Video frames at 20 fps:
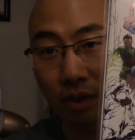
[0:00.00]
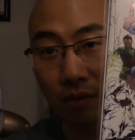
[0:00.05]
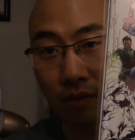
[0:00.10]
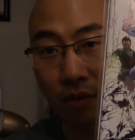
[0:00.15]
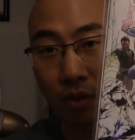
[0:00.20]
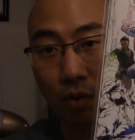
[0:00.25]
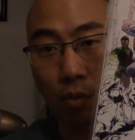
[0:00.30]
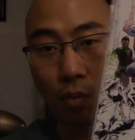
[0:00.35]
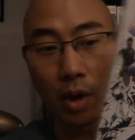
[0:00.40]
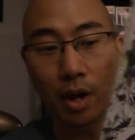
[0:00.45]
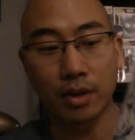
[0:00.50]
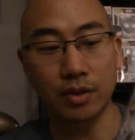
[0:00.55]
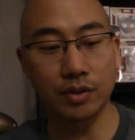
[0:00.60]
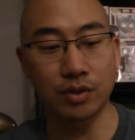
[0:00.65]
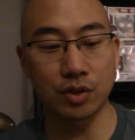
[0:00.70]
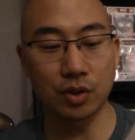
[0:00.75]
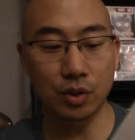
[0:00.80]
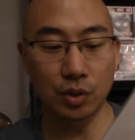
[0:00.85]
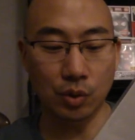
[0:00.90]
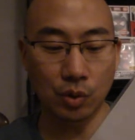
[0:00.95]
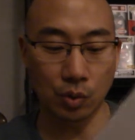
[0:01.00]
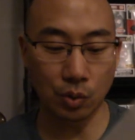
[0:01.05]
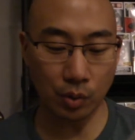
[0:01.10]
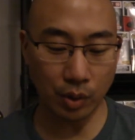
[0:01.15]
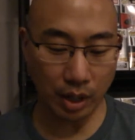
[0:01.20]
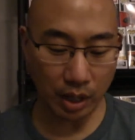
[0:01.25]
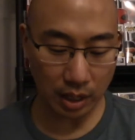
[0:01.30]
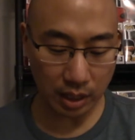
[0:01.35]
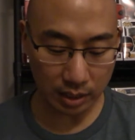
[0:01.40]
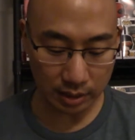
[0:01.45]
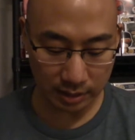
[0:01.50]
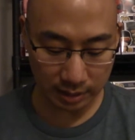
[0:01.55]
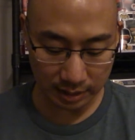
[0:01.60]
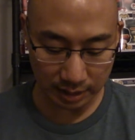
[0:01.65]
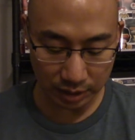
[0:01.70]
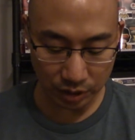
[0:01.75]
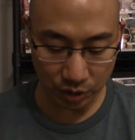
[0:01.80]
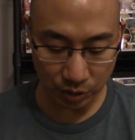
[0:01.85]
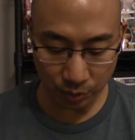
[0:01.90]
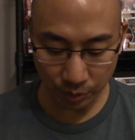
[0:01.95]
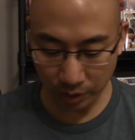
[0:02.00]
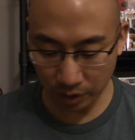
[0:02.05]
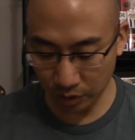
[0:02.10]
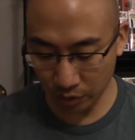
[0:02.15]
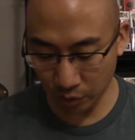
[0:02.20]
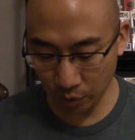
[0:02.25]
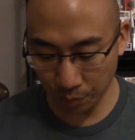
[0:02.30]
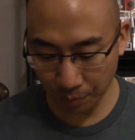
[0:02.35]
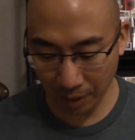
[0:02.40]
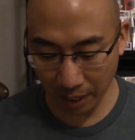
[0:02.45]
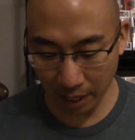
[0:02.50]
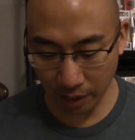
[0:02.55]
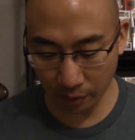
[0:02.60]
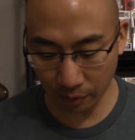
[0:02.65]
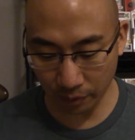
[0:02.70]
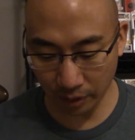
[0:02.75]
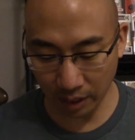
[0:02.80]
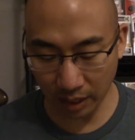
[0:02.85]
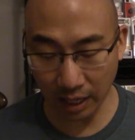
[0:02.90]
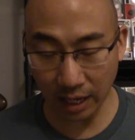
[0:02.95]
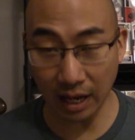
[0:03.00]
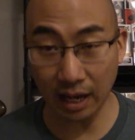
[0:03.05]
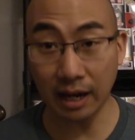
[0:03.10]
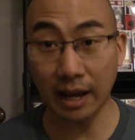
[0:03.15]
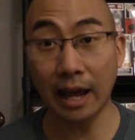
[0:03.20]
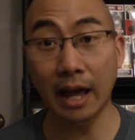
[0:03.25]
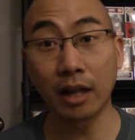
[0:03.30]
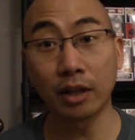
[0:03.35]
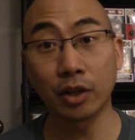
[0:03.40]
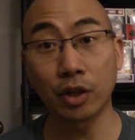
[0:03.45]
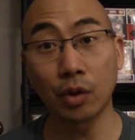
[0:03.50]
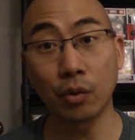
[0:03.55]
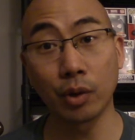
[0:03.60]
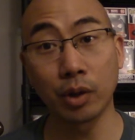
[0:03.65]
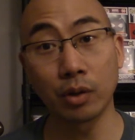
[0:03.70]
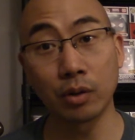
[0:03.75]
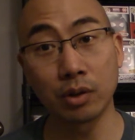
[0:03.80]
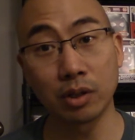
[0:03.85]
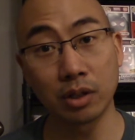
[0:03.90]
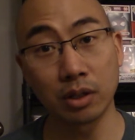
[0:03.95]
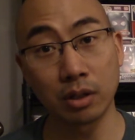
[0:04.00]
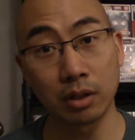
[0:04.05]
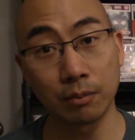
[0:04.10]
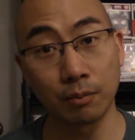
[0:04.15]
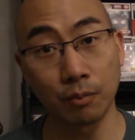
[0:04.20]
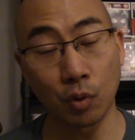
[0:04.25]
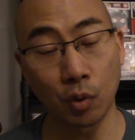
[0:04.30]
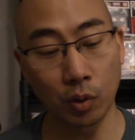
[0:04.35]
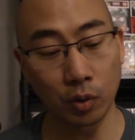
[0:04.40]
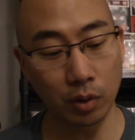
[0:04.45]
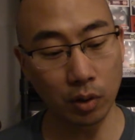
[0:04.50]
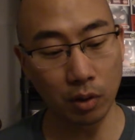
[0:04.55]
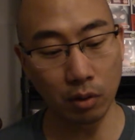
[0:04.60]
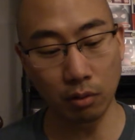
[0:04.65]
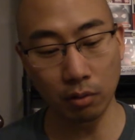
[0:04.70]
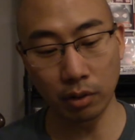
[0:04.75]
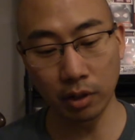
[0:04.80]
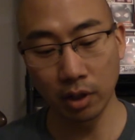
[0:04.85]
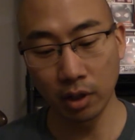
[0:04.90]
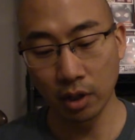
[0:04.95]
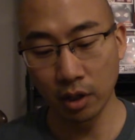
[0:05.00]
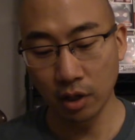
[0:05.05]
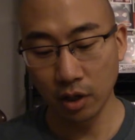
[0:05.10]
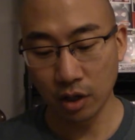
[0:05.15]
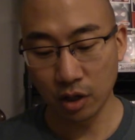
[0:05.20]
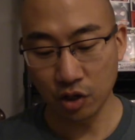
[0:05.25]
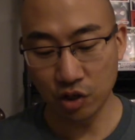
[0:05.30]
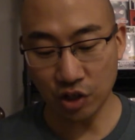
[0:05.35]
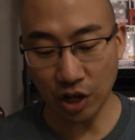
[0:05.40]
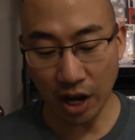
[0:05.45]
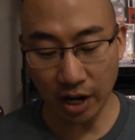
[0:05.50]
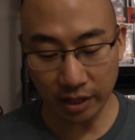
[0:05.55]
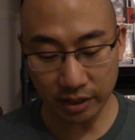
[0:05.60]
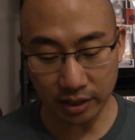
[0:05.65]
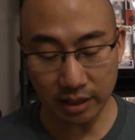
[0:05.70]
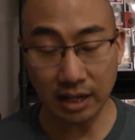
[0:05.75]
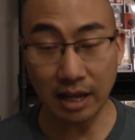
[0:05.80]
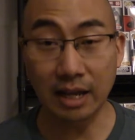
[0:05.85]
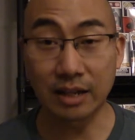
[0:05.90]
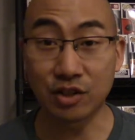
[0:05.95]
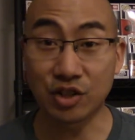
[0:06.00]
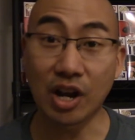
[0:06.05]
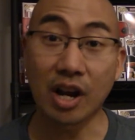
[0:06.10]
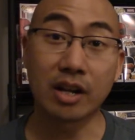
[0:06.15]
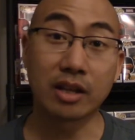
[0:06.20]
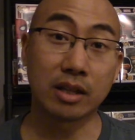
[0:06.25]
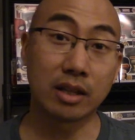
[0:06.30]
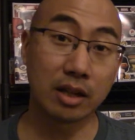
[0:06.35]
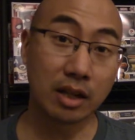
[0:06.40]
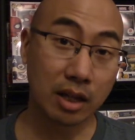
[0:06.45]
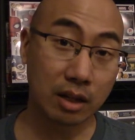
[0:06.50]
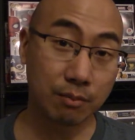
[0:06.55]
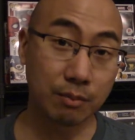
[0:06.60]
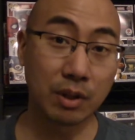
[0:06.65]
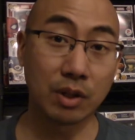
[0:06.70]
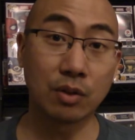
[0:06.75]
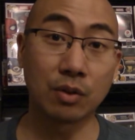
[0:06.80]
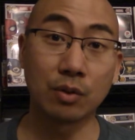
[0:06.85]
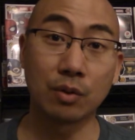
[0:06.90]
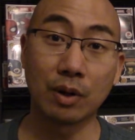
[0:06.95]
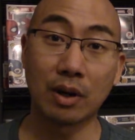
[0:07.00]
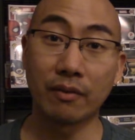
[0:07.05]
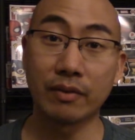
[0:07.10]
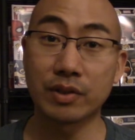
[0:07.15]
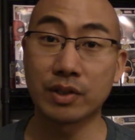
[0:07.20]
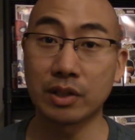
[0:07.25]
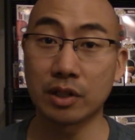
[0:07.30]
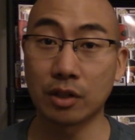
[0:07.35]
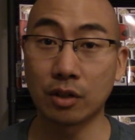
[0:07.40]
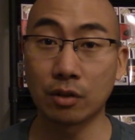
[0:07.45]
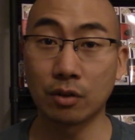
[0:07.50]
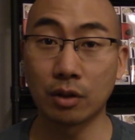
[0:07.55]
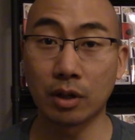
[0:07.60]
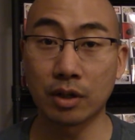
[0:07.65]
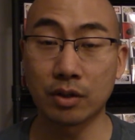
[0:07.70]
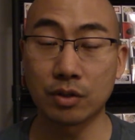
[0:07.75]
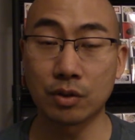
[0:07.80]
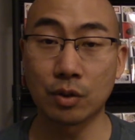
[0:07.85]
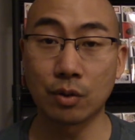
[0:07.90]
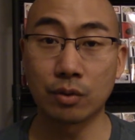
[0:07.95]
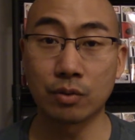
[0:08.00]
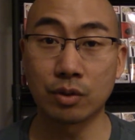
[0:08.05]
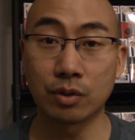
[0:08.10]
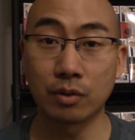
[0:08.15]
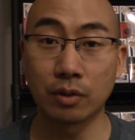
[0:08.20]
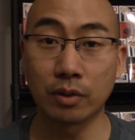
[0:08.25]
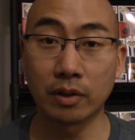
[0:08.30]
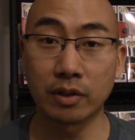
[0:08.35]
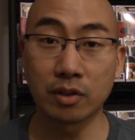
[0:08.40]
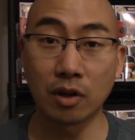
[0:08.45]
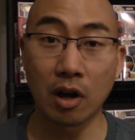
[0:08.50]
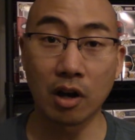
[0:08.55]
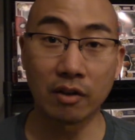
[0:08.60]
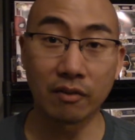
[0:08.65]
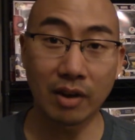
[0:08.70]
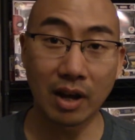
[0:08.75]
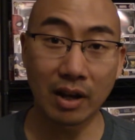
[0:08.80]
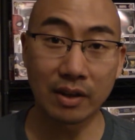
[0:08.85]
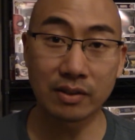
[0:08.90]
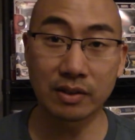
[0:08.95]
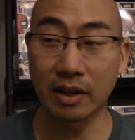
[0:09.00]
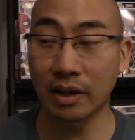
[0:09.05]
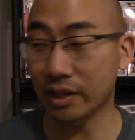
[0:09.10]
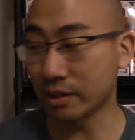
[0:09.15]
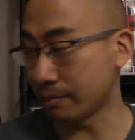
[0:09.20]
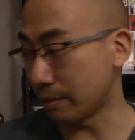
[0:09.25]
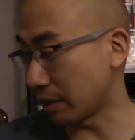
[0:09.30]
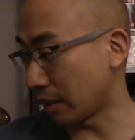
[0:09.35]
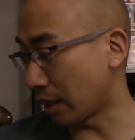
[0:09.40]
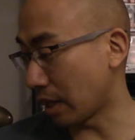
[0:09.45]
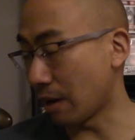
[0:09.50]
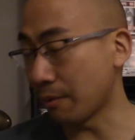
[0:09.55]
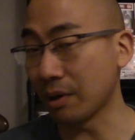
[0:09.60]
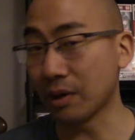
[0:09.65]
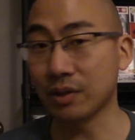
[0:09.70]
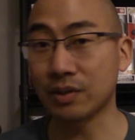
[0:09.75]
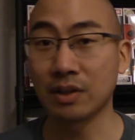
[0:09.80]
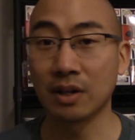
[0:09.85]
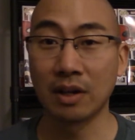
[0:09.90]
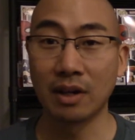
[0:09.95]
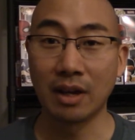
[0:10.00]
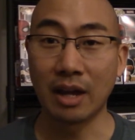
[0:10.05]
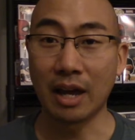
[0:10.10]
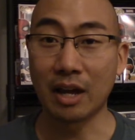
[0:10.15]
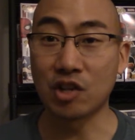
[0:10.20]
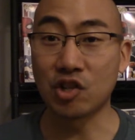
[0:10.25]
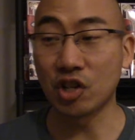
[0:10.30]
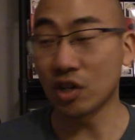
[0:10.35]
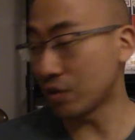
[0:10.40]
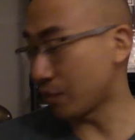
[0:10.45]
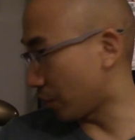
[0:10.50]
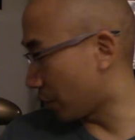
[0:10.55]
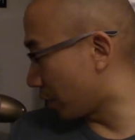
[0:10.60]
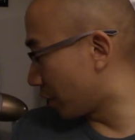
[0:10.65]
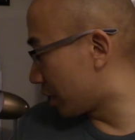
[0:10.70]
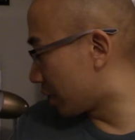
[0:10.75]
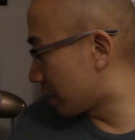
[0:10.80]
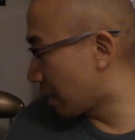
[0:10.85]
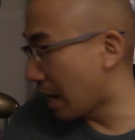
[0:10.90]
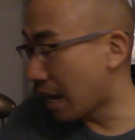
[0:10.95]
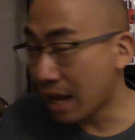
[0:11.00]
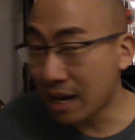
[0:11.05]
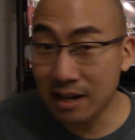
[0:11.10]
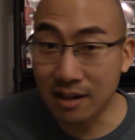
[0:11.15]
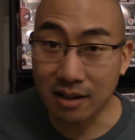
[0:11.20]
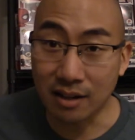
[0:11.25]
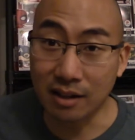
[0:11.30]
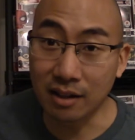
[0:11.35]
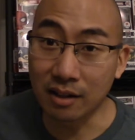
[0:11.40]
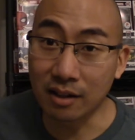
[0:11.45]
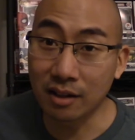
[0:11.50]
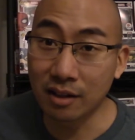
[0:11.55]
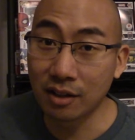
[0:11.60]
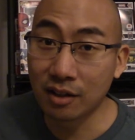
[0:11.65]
you went to a C2E2 panel that had Al Ewing, who did Immortal Hulk, Jonathan Hickman, who obviously you guys know do the Dawn of X and X-Men comics. And just for attending,